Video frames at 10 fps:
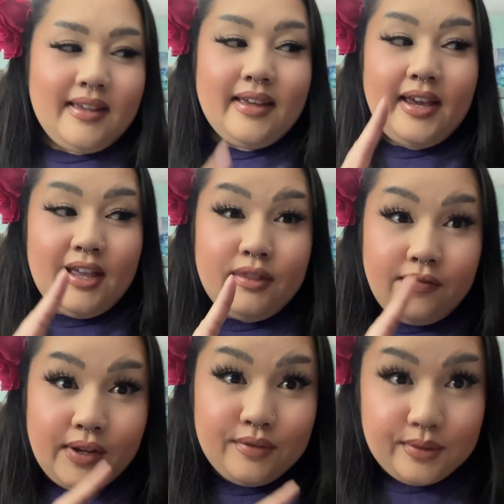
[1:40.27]
and the
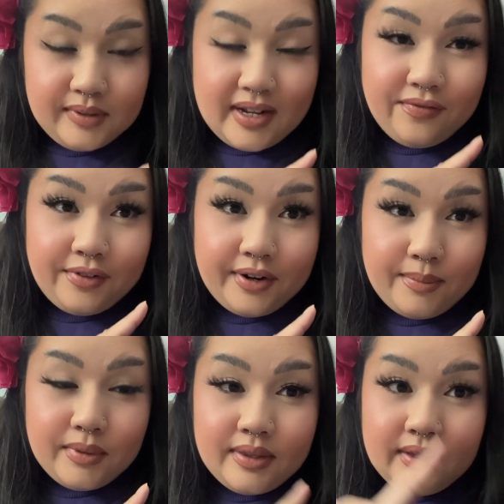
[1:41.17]
fondue set
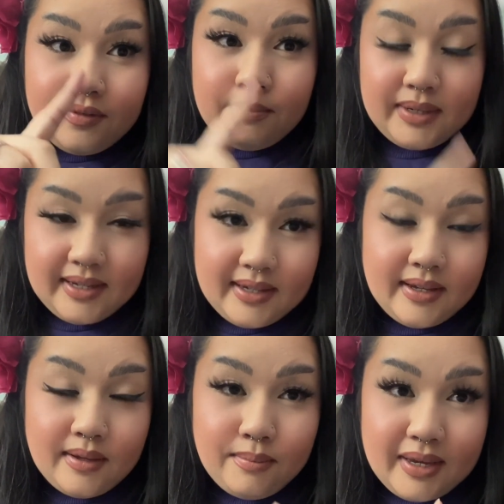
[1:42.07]
from the mini
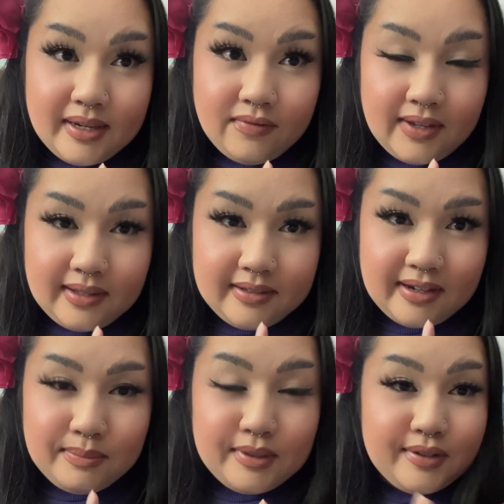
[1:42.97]
Make It
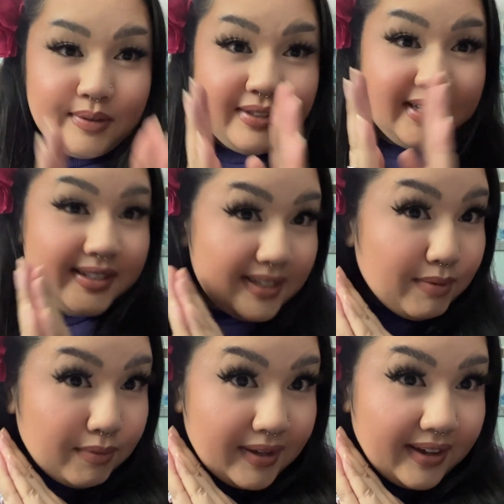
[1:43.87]
Valentine's. So let's see
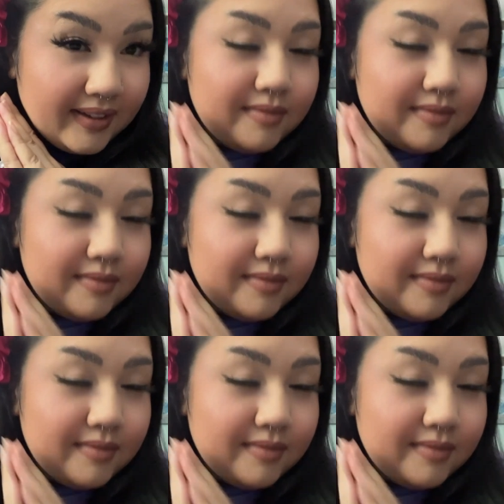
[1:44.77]
what we got.